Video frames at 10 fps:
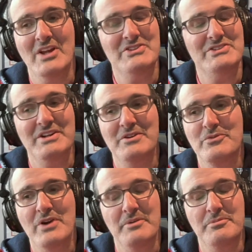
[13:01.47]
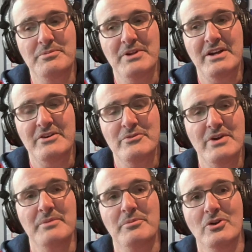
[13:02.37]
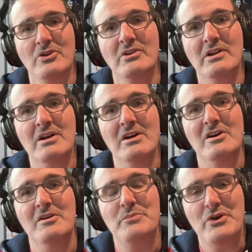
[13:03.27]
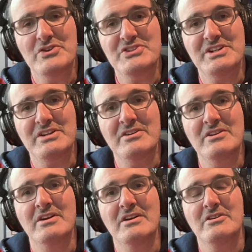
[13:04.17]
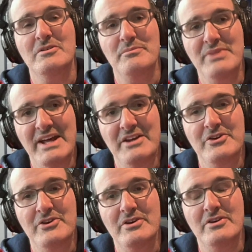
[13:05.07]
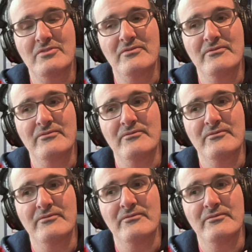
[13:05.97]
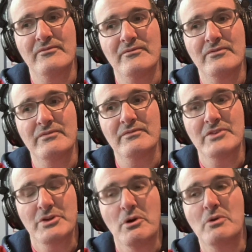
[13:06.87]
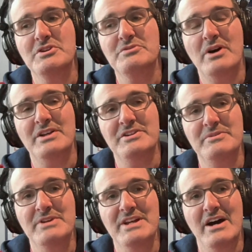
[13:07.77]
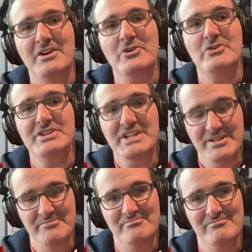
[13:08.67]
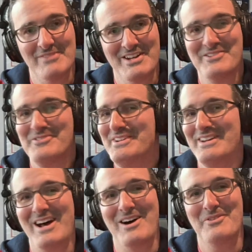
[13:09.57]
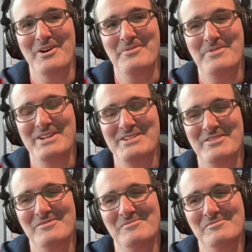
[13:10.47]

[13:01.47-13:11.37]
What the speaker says: Just an incredible player, incredible person, competitor. You always wanted to be on her team, and you did not want to face her.